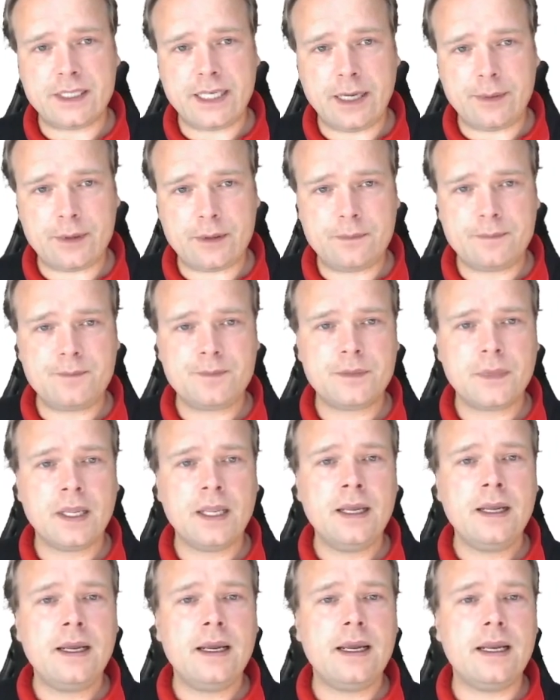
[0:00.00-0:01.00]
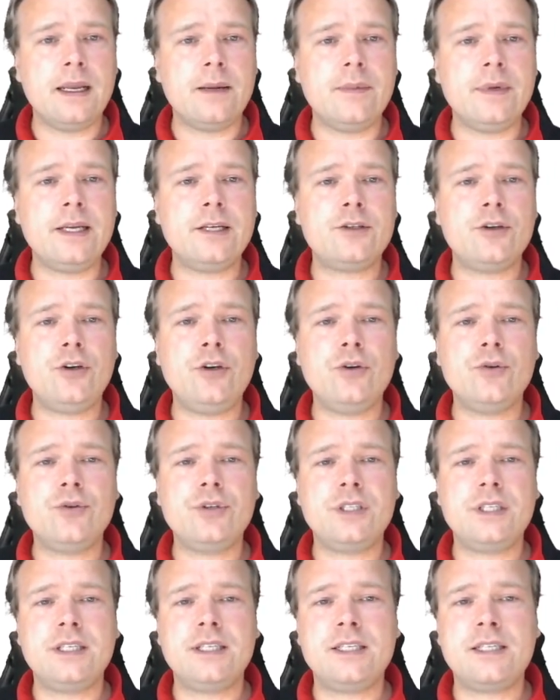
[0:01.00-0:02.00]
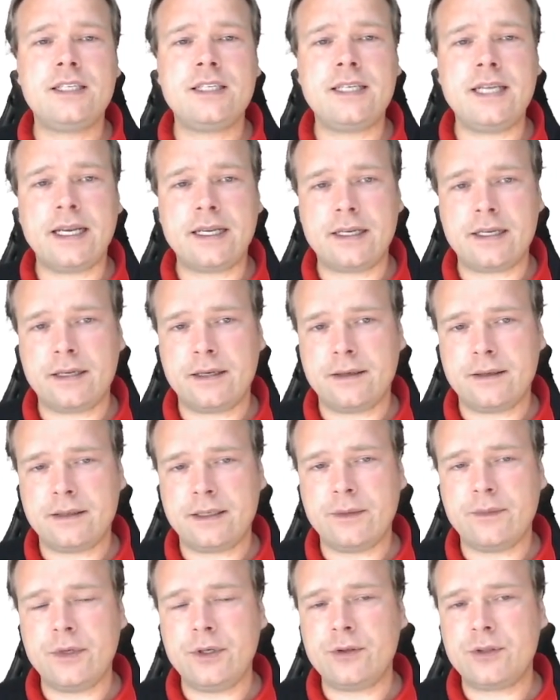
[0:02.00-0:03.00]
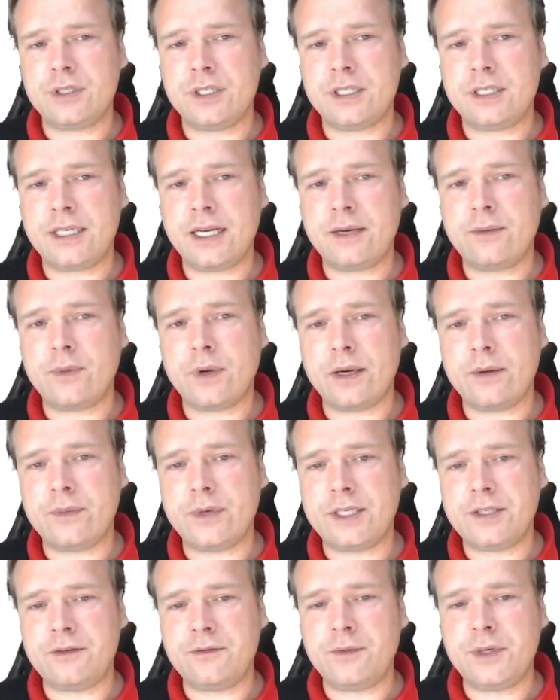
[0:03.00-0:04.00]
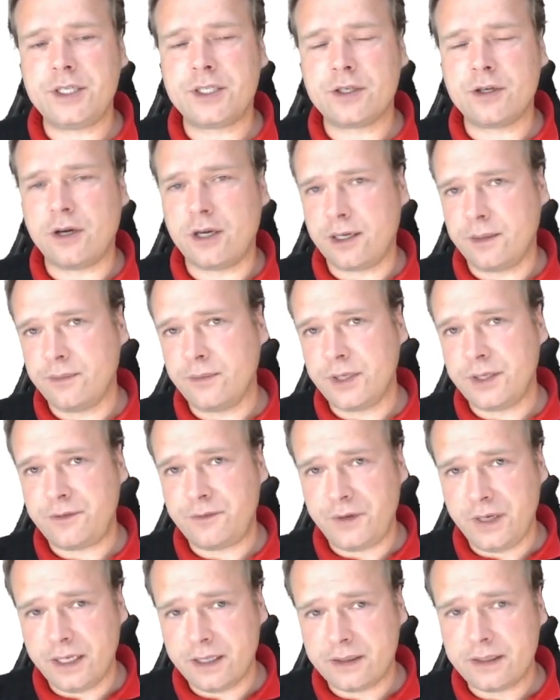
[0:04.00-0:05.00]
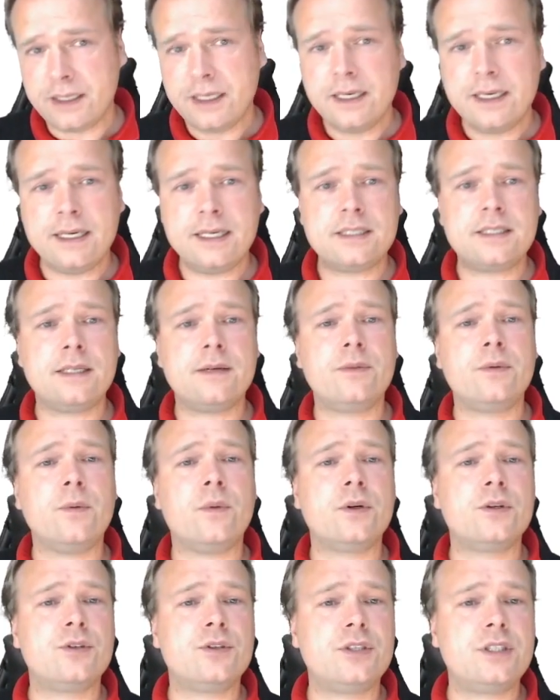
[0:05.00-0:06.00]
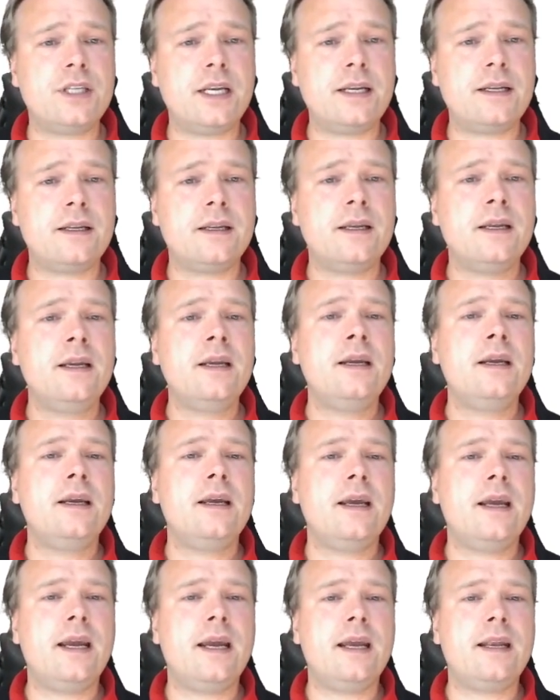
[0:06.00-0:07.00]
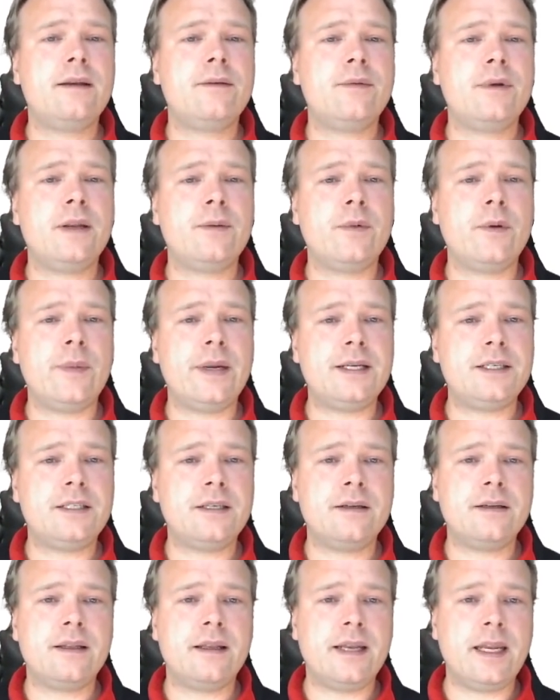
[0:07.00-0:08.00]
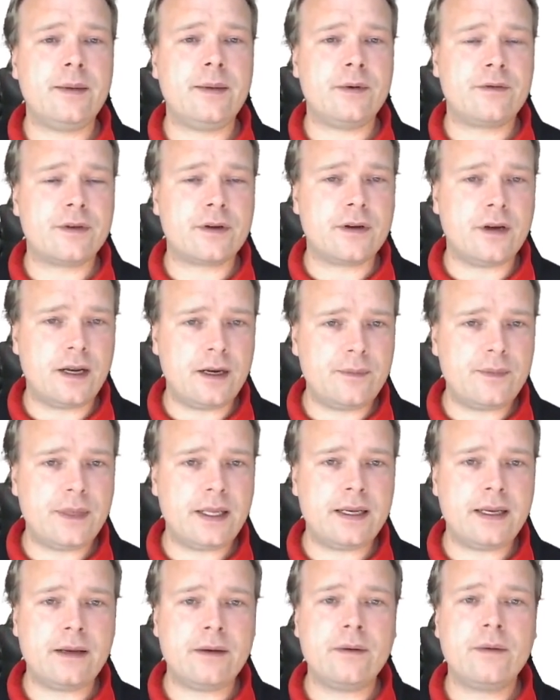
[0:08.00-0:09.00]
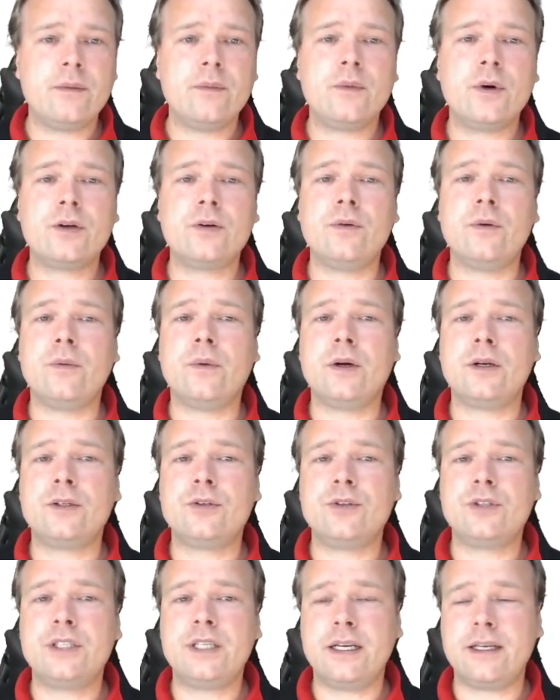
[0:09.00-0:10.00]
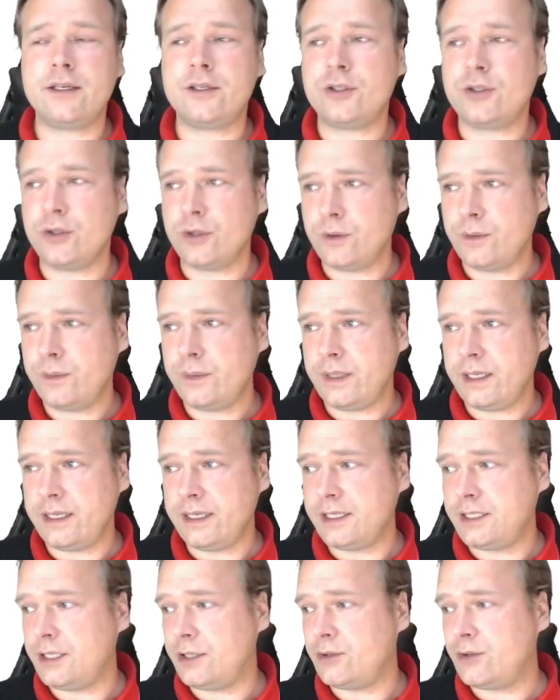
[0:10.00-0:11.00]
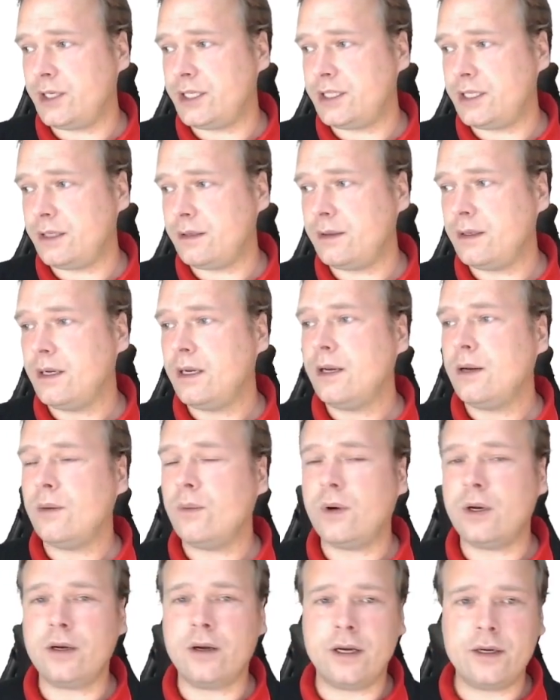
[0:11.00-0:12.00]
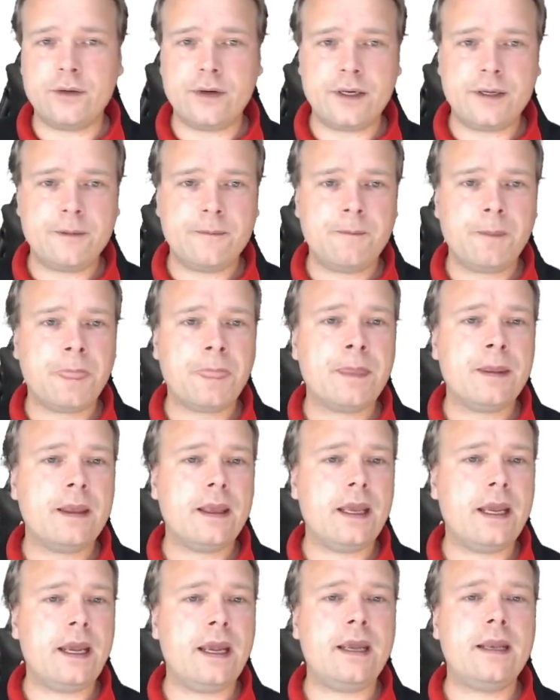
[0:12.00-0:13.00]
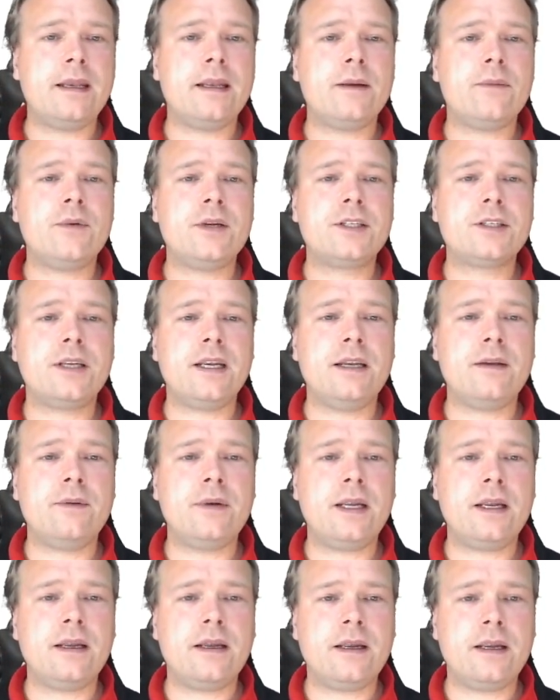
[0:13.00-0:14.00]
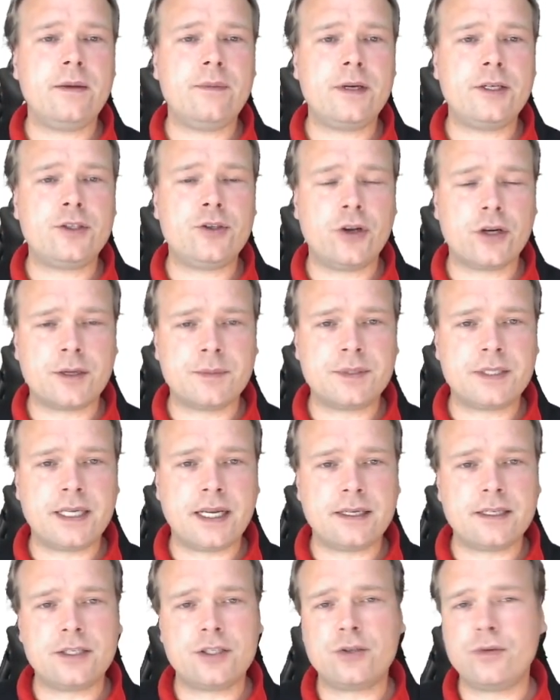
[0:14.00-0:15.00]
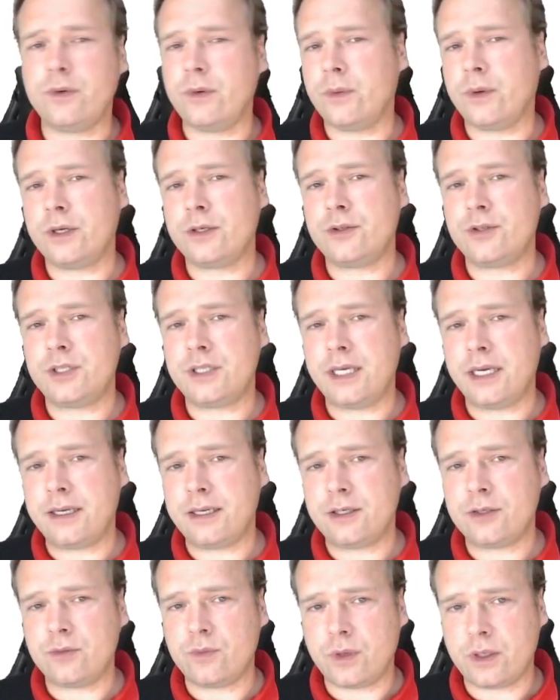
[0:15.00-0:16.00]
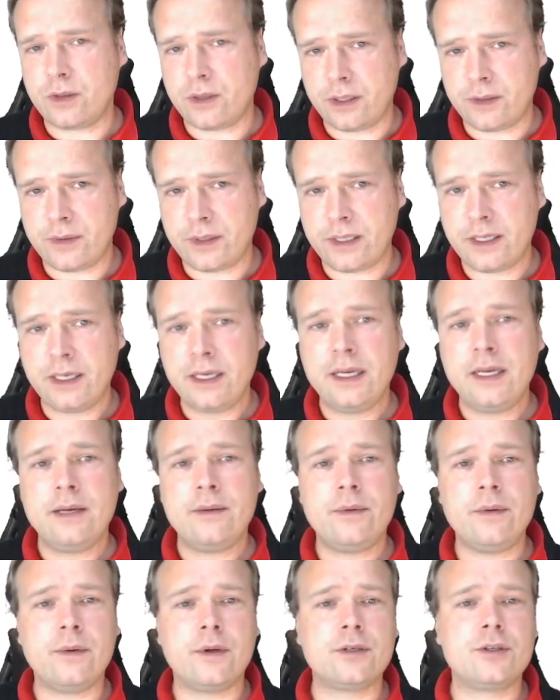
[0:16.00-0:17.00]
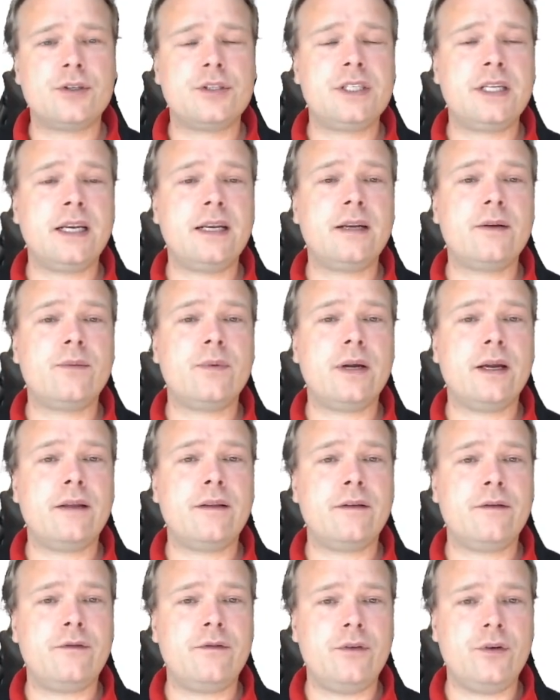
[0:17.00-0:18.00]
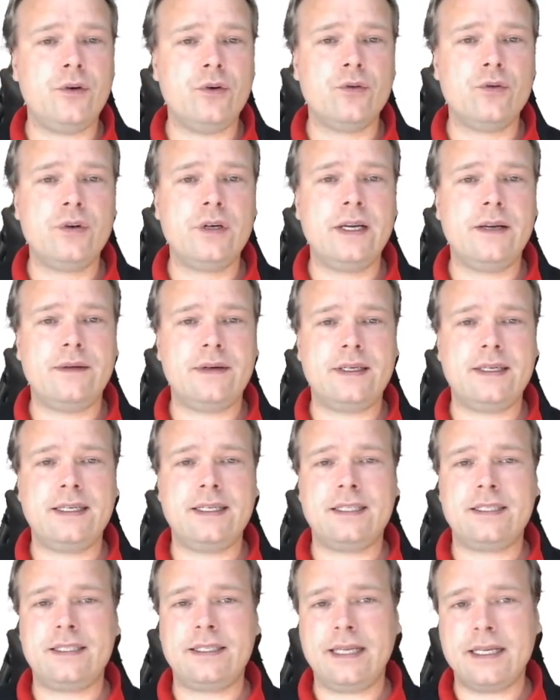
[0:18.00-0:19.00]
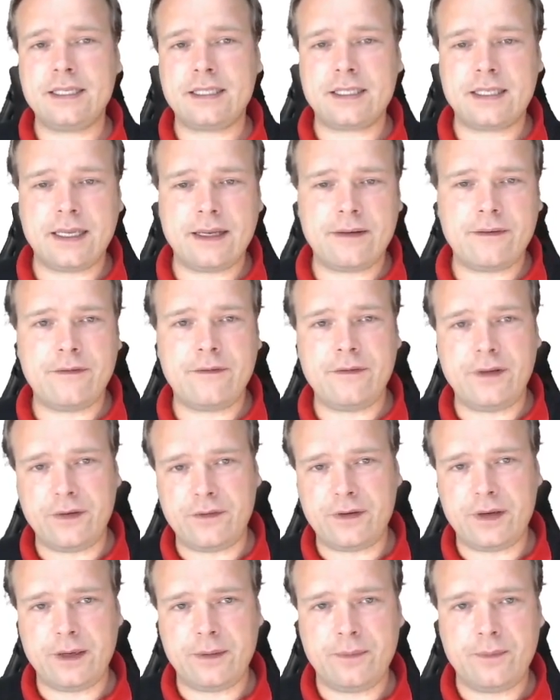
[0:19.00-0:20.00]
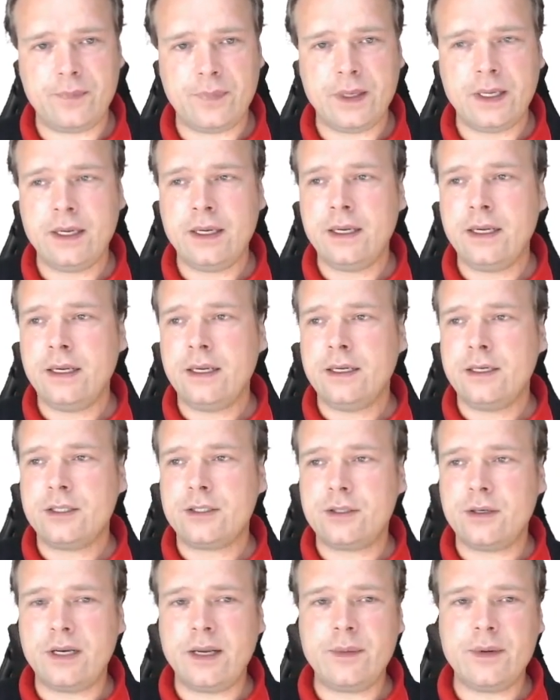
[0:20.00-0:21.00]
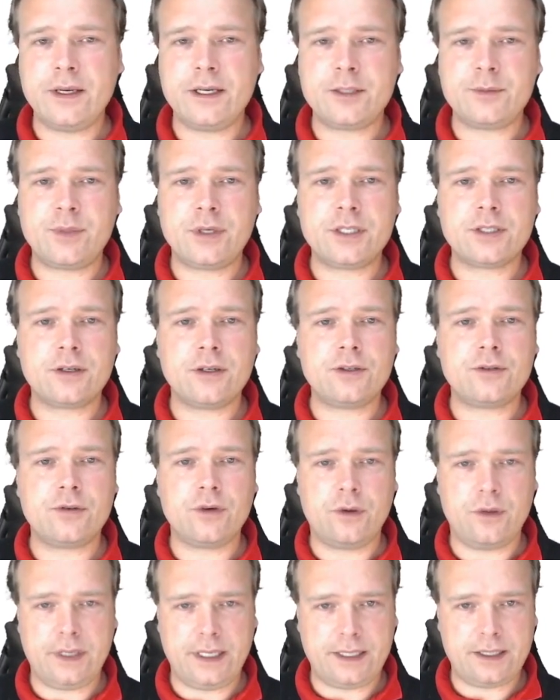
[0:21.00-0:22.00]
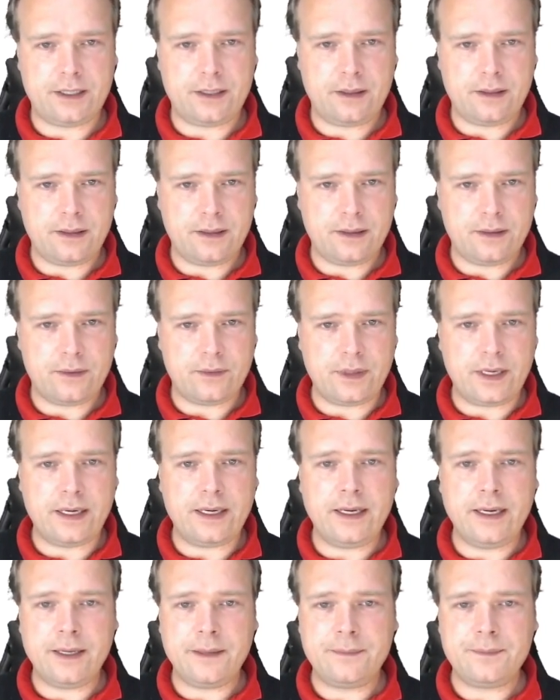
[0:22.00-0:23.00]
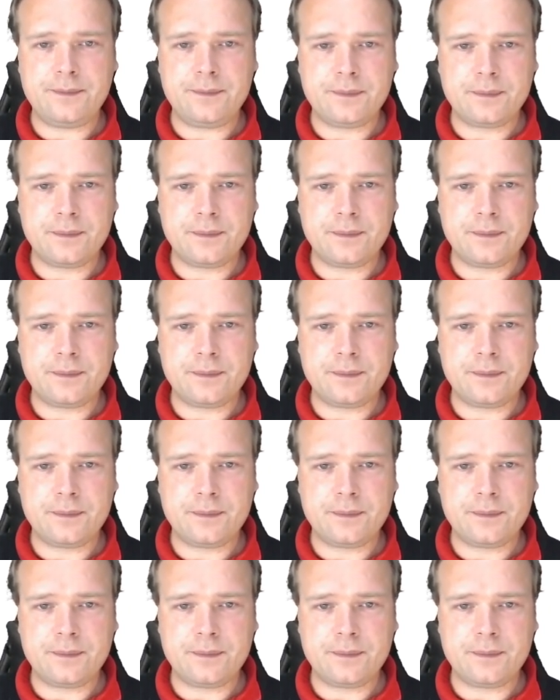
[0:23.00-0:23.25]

table. Then we need to use the set. Then we use the set, which column, which field is it that we want to set. And then we mention the name of the column, and then what do we want to set it to. In this situation, 100. And in which circumstances do we want to set it to 100? We want to set it where the fuel level is less than 50. So let me just press Control Enter right here.